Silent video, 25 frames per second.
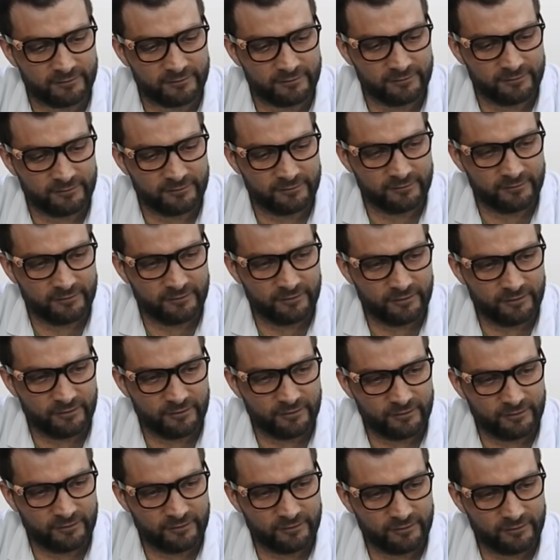
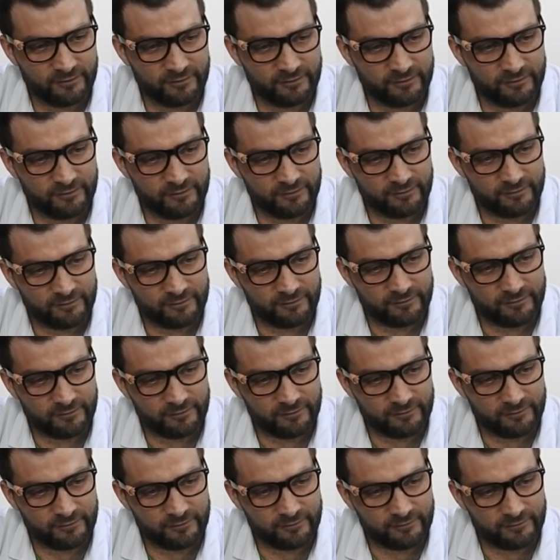
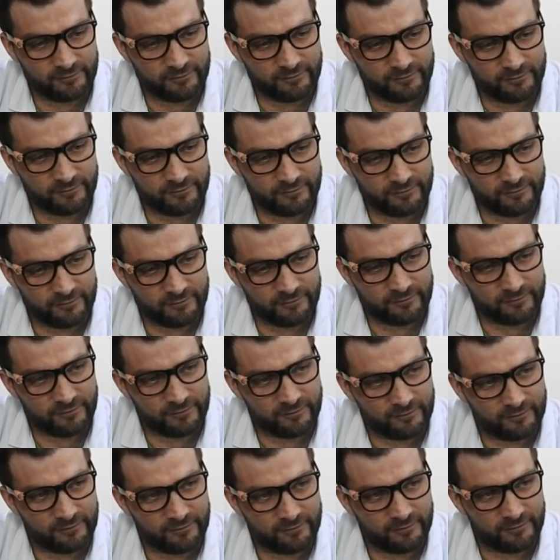
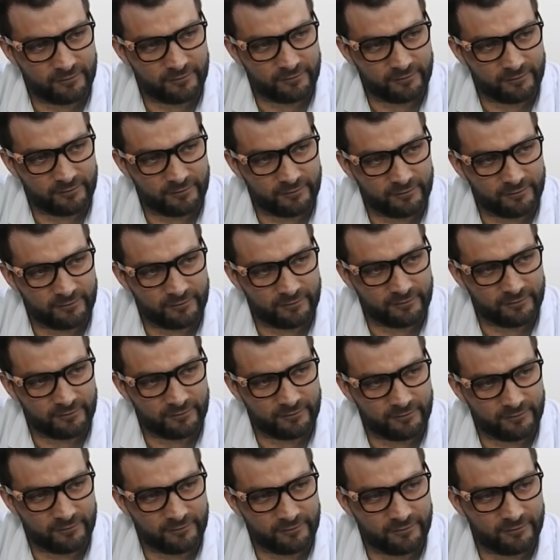
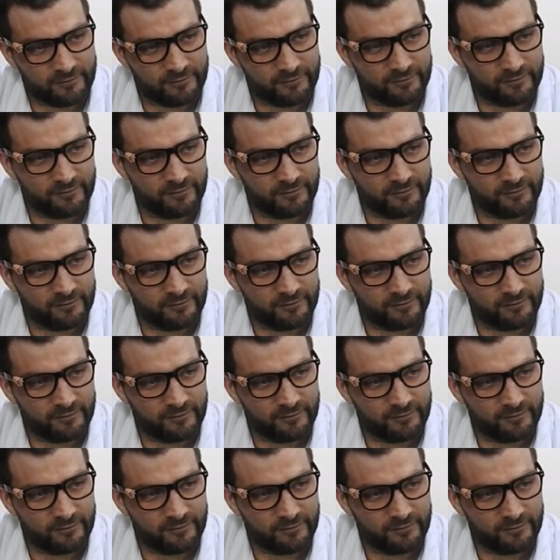Nobody speaks.